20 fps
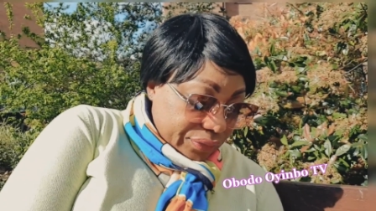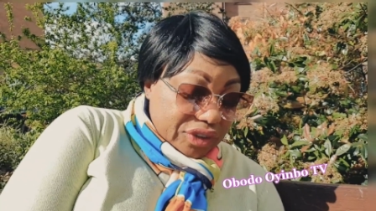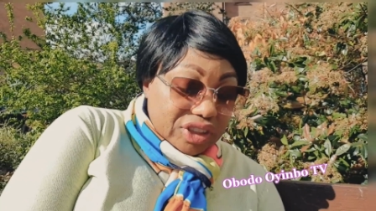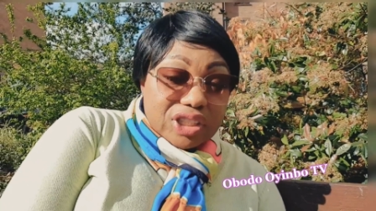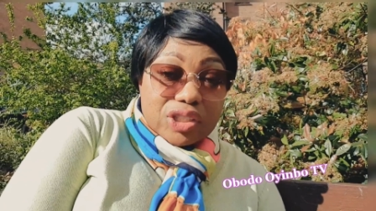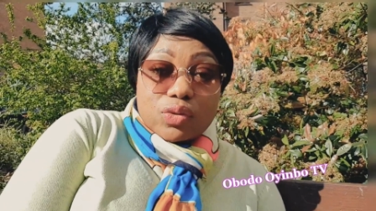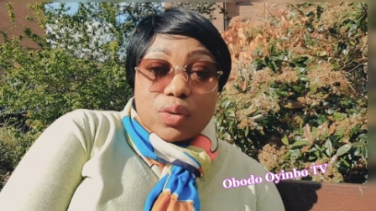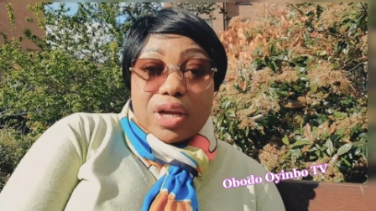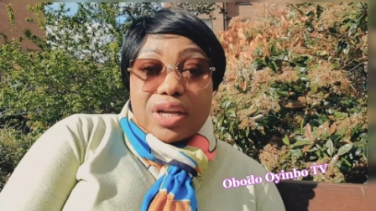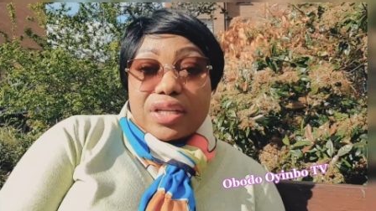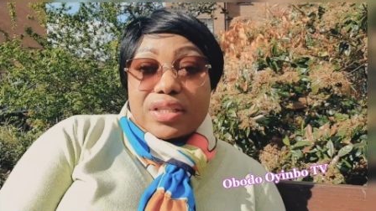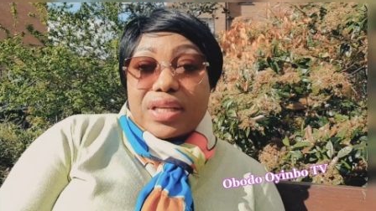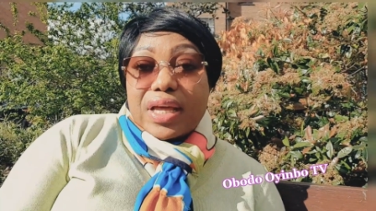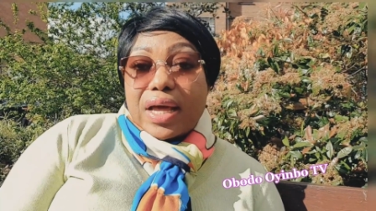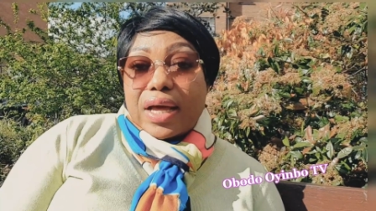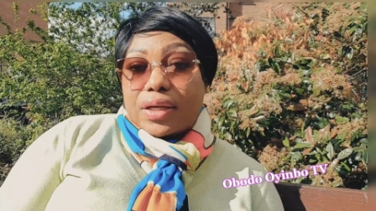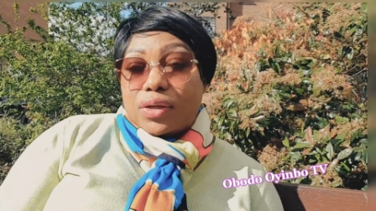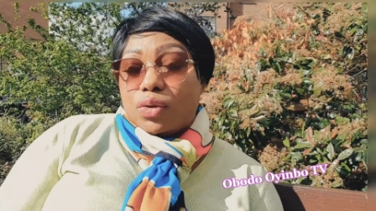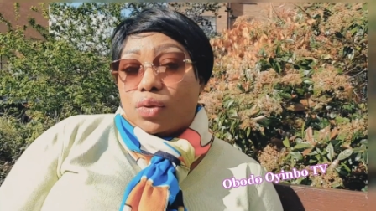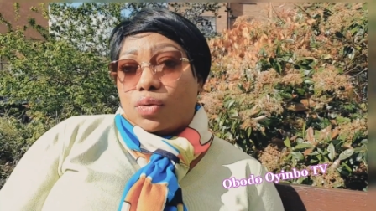This one is
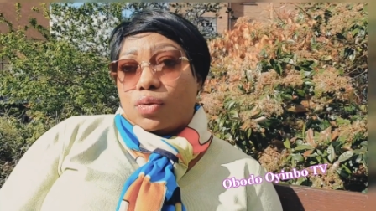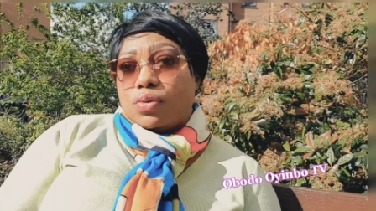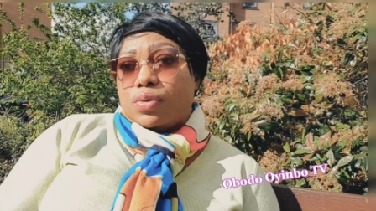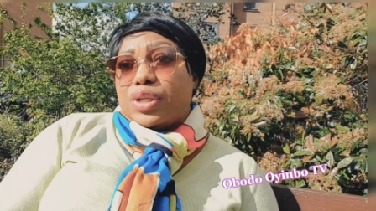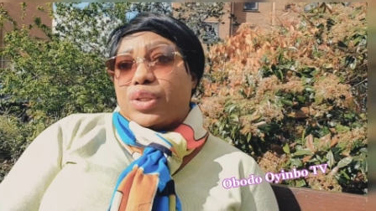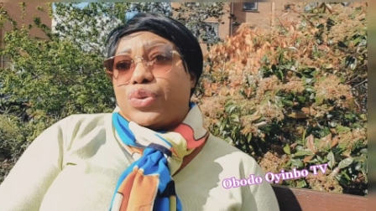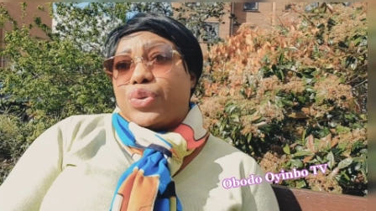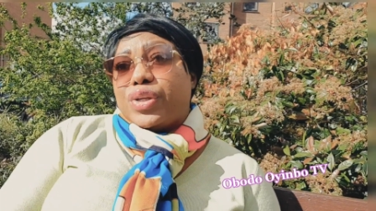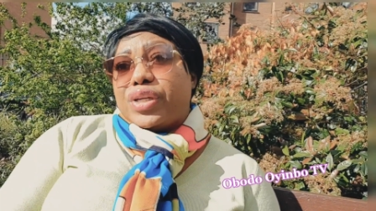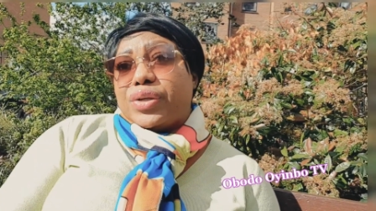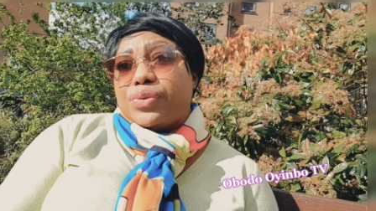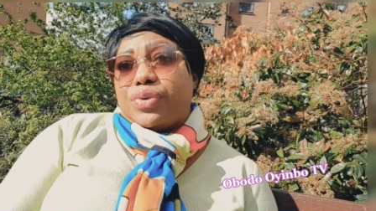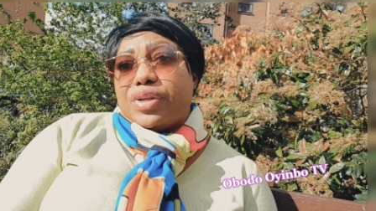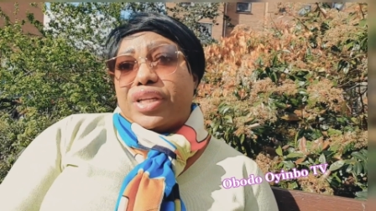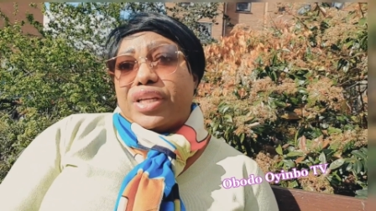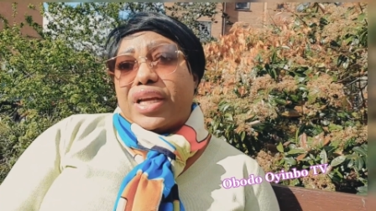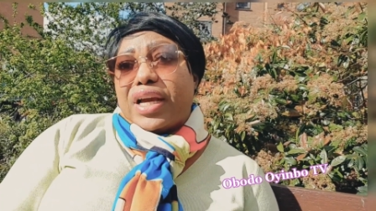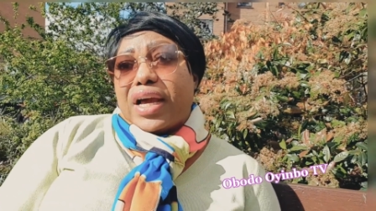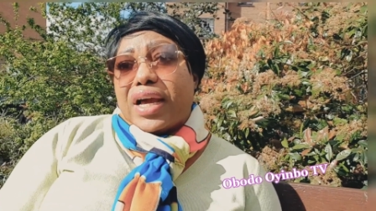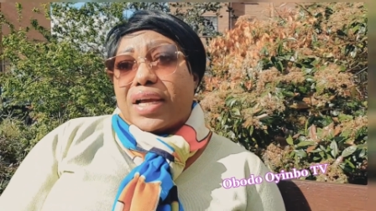hard though. It's really,
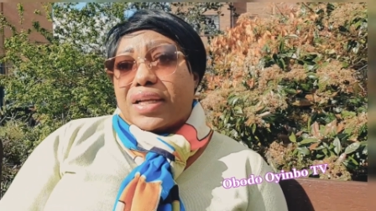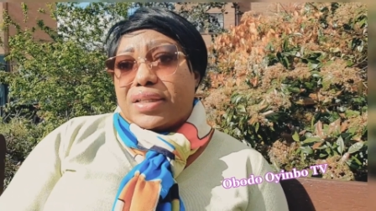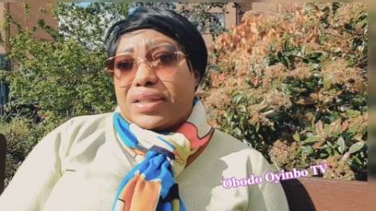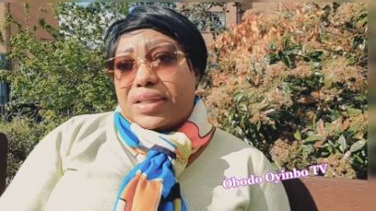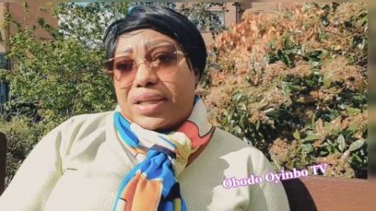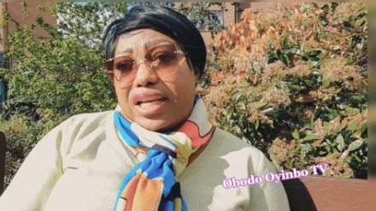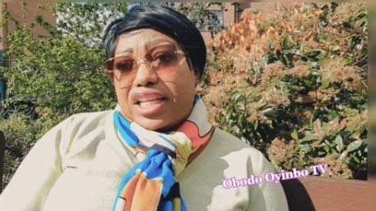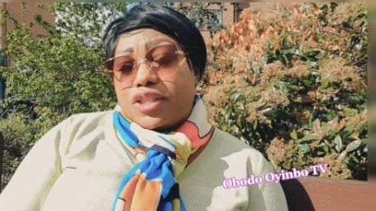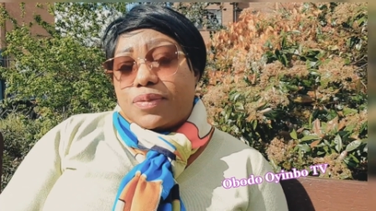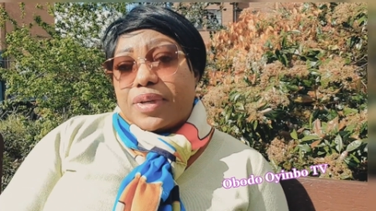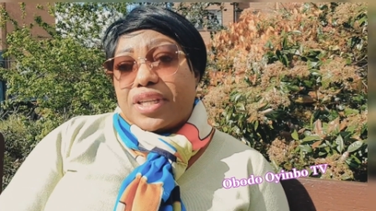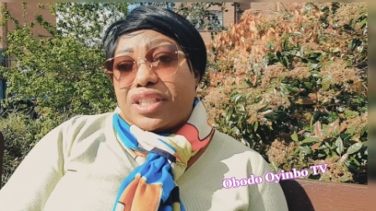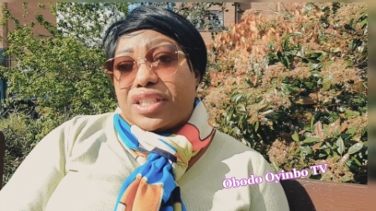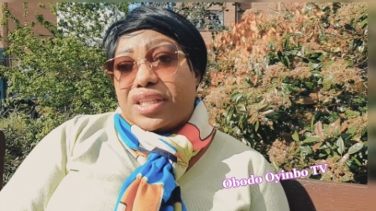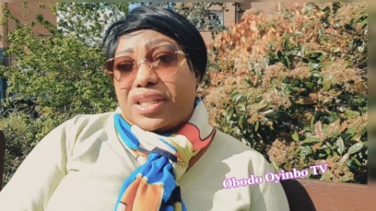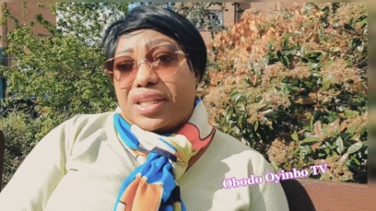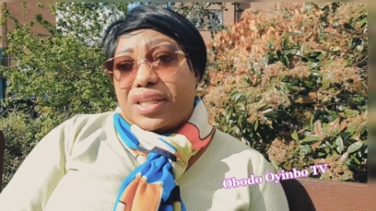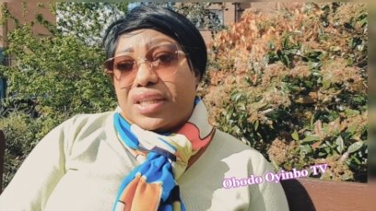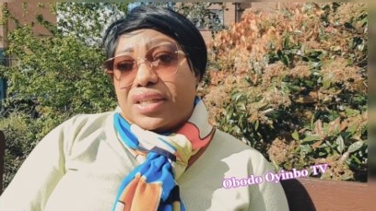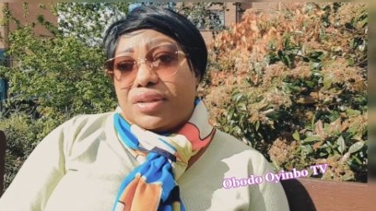really hard,
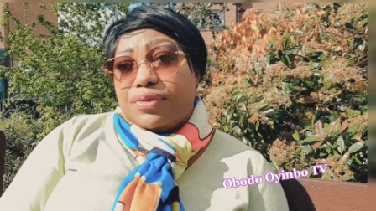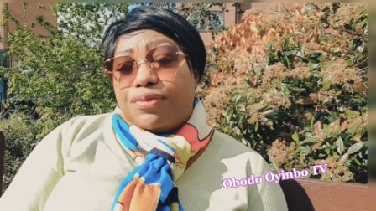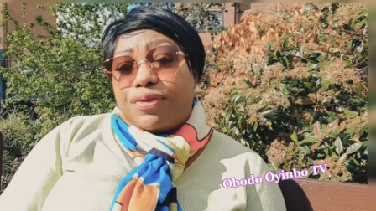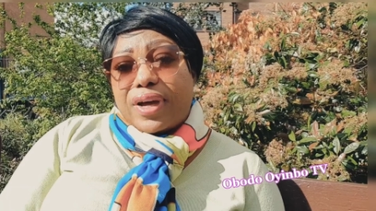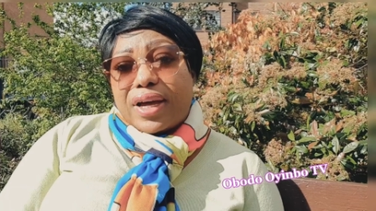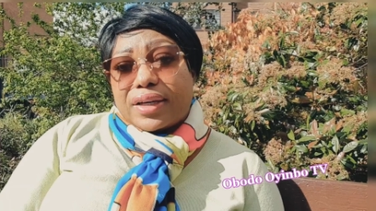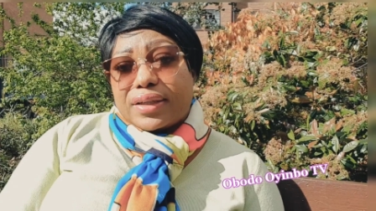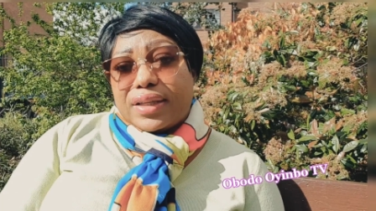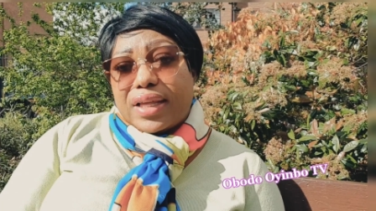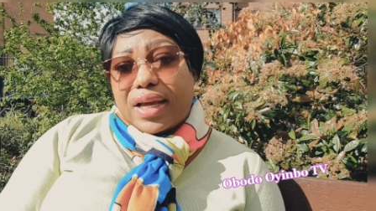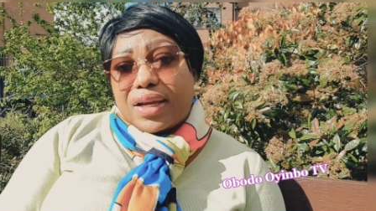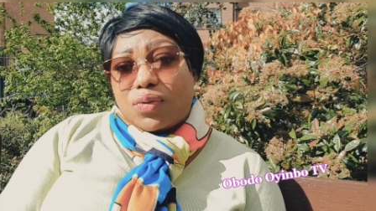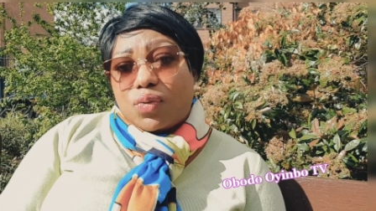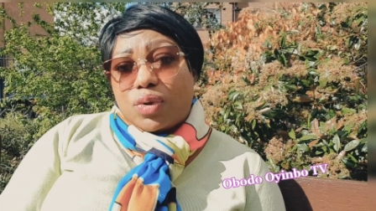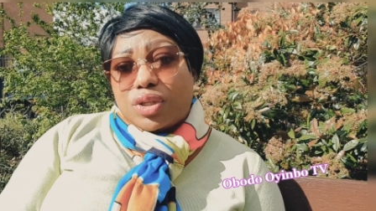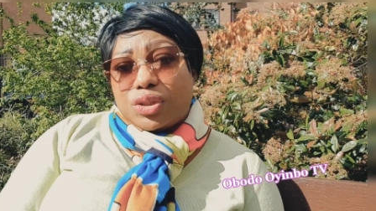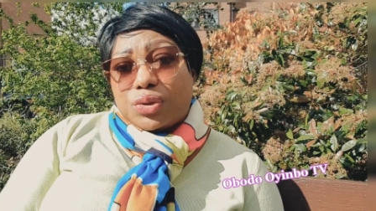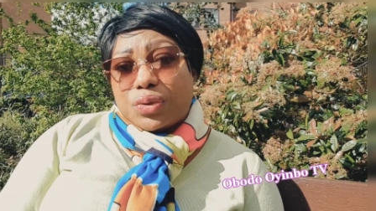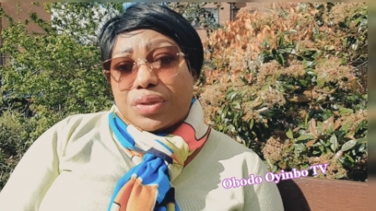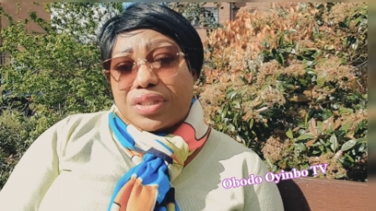especially the fact that
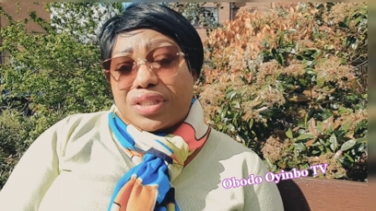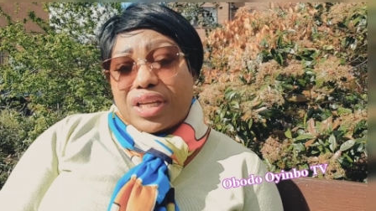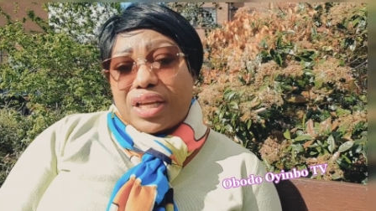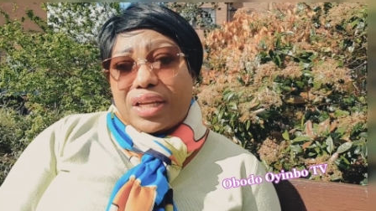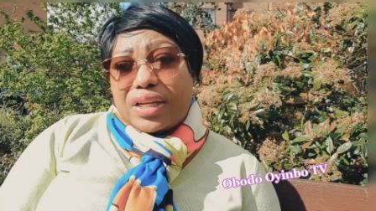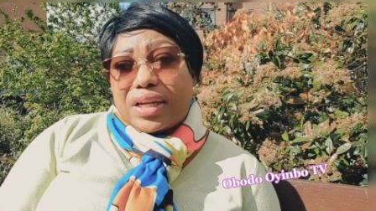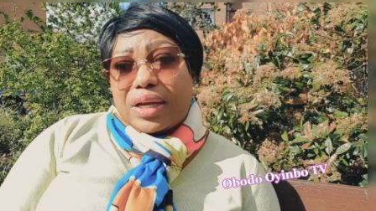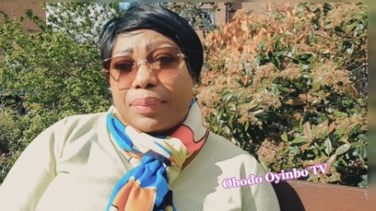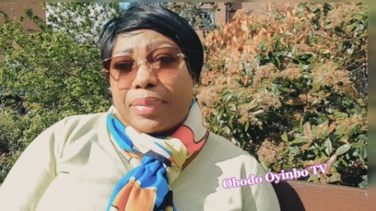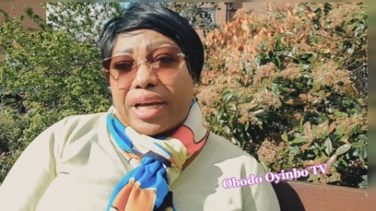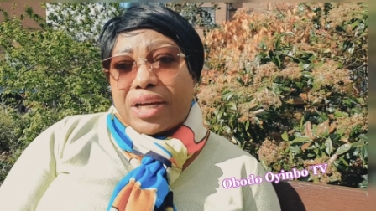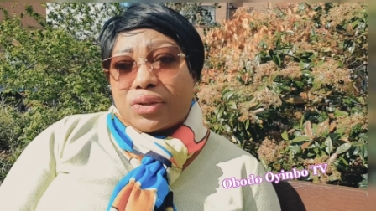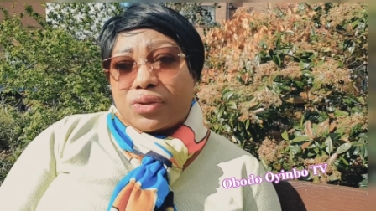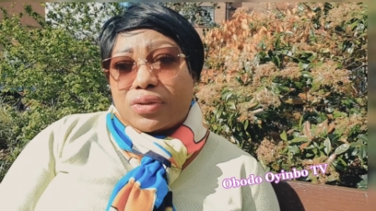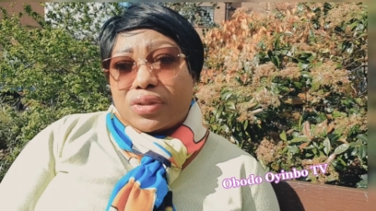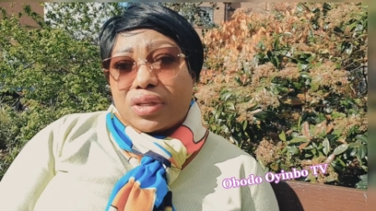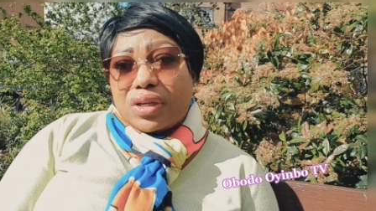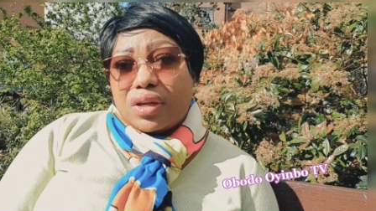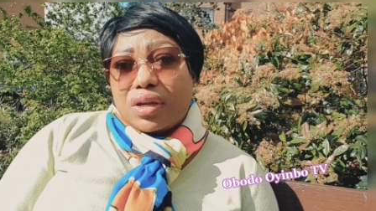what she was saying about